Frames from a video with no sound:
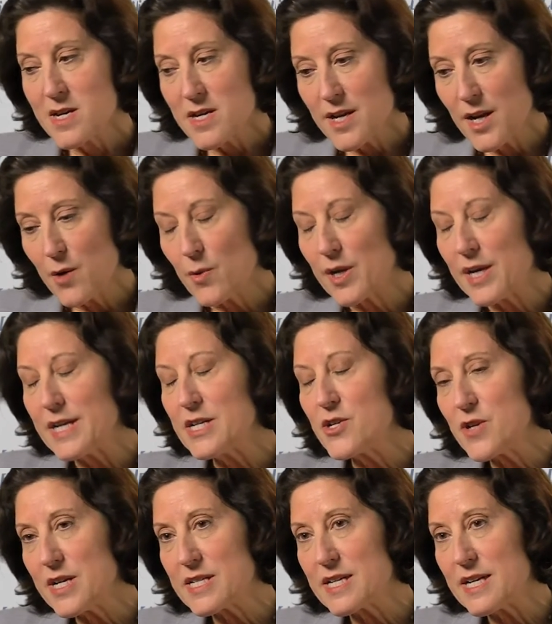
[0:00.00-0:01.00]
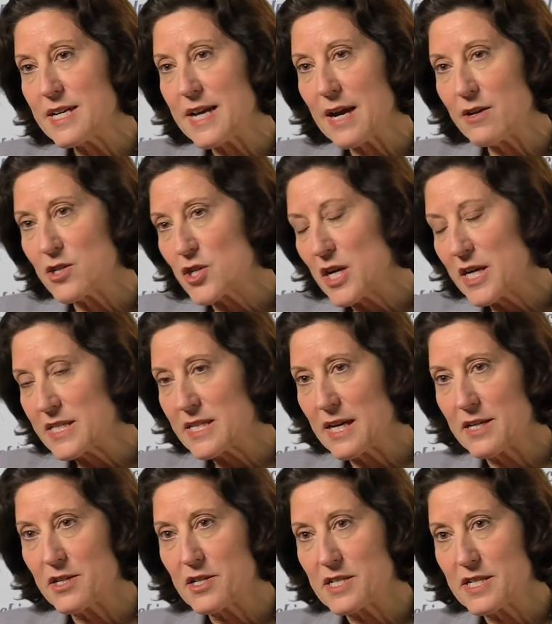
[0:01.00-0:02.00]
You know, we're interested now in trying
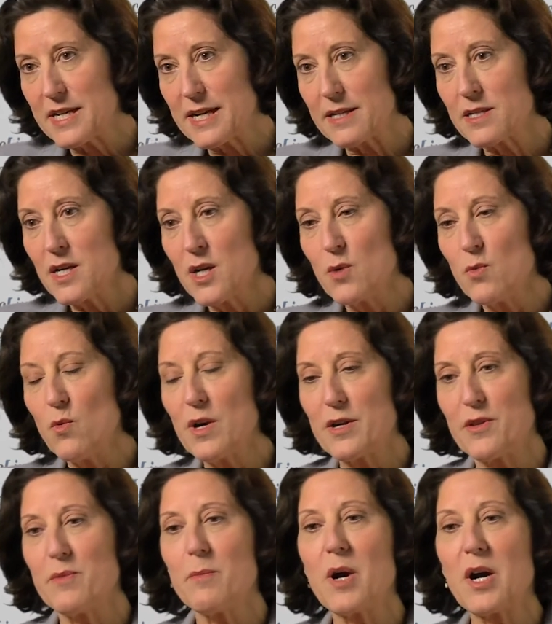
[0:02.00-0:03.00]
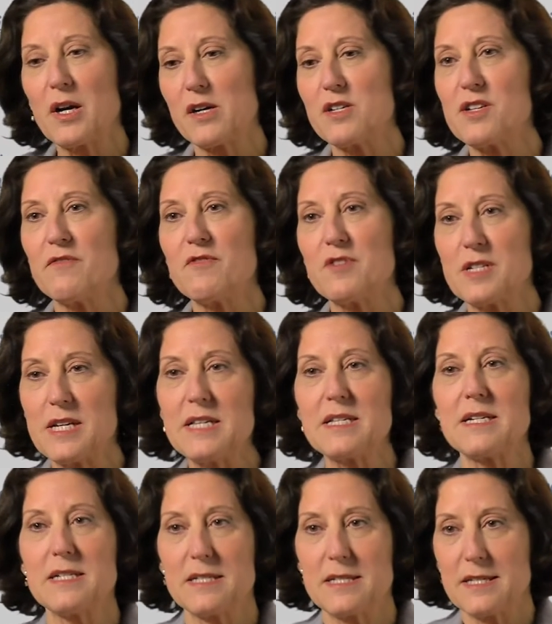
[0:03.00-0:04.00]
to understand what are the markers of
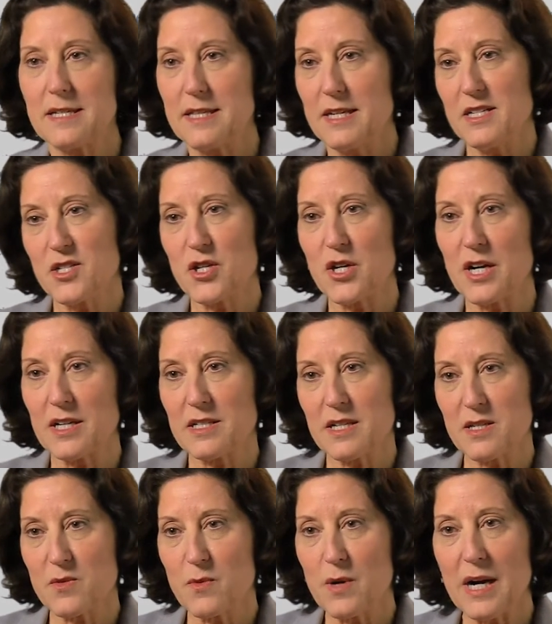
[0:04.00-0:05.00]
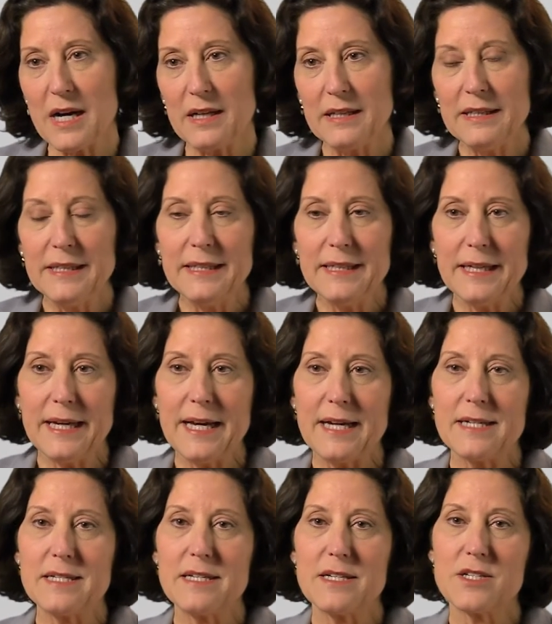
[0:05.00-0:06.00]
resistance to these drugs as well.
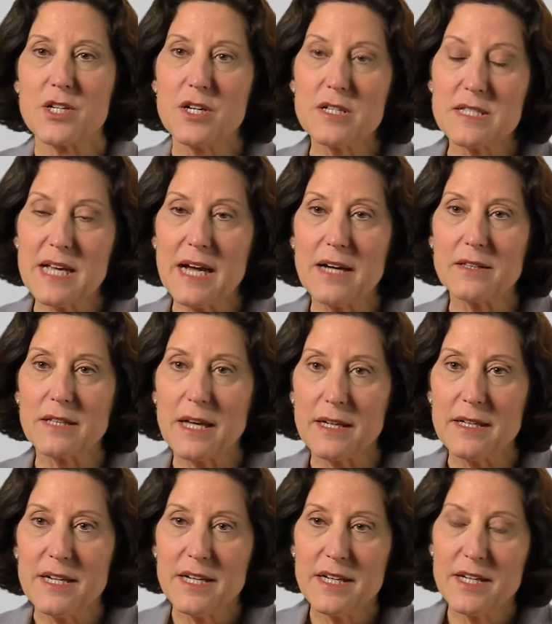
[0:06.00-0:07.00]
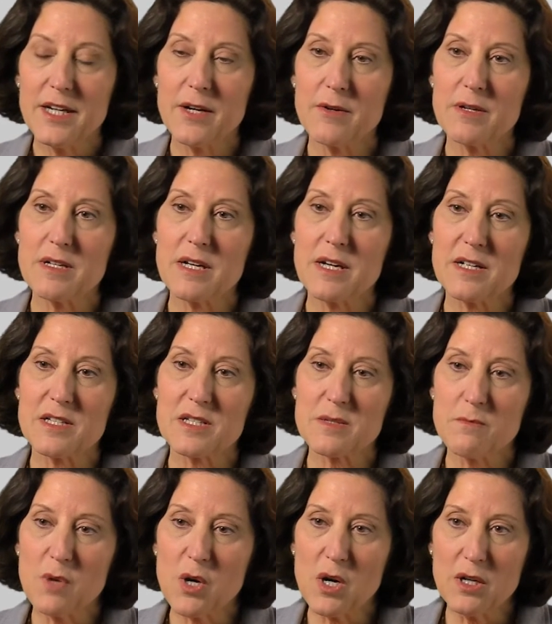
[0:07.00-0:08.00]
And it turns out that, you know, a, a
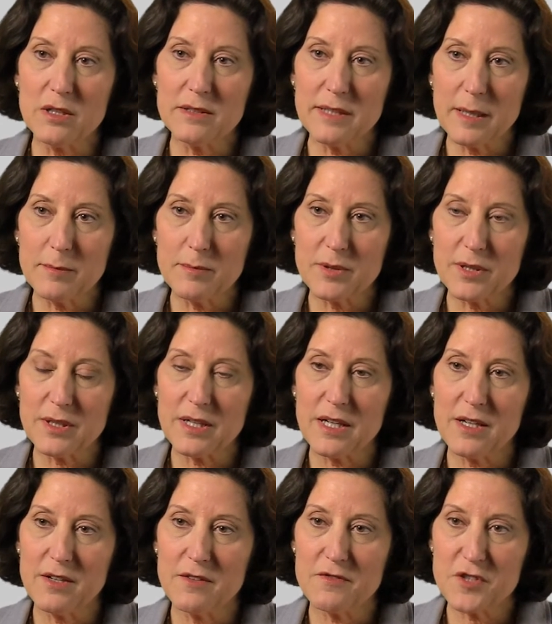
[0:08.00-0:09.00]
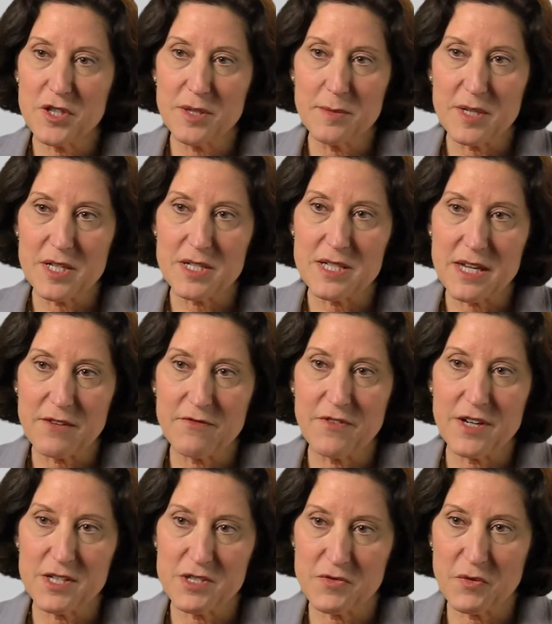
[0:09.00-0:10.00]
small number of tumors have
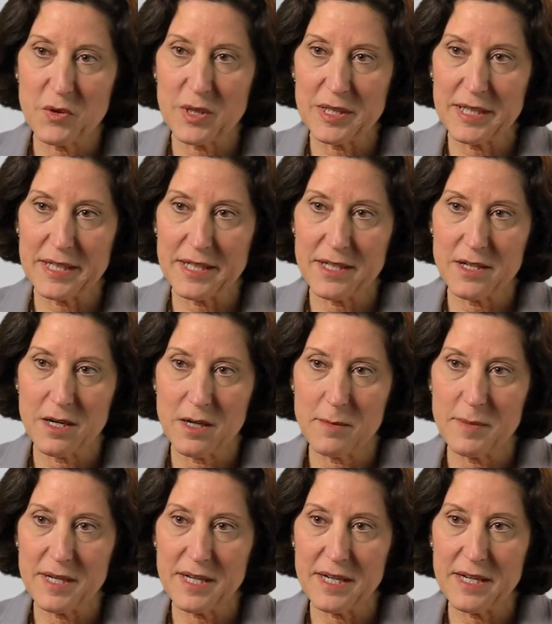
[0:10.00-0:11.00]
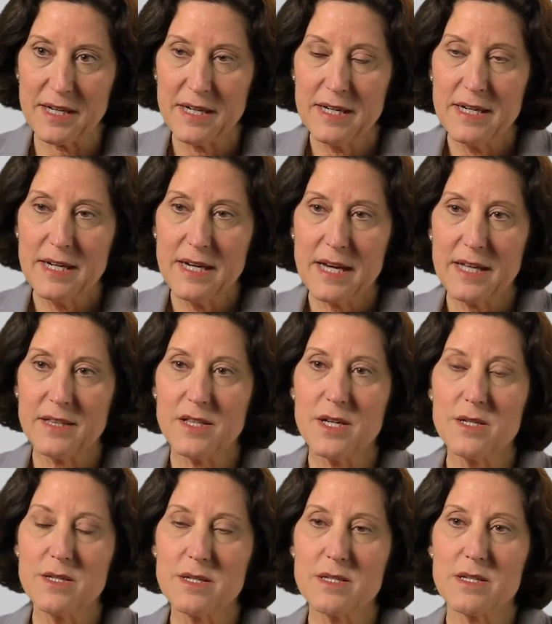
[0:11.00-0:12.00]
phosphorylated RB, and
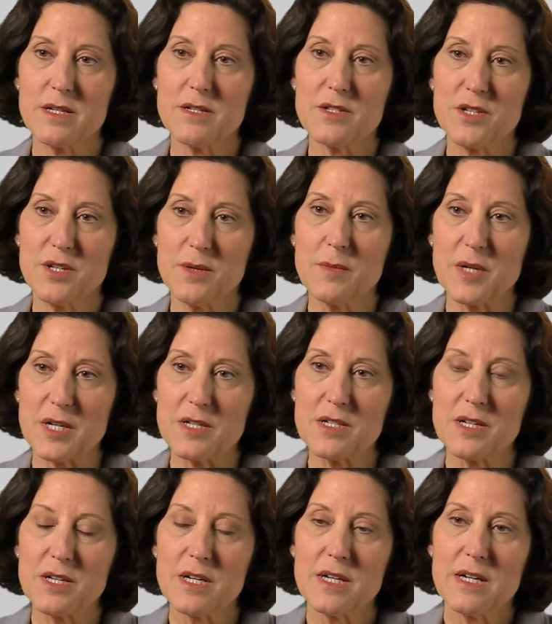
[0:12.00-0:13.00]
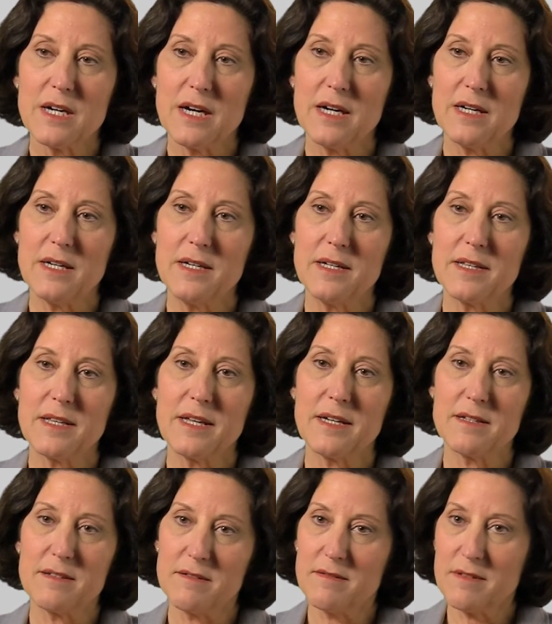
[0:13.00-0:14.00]
those tumors uh, that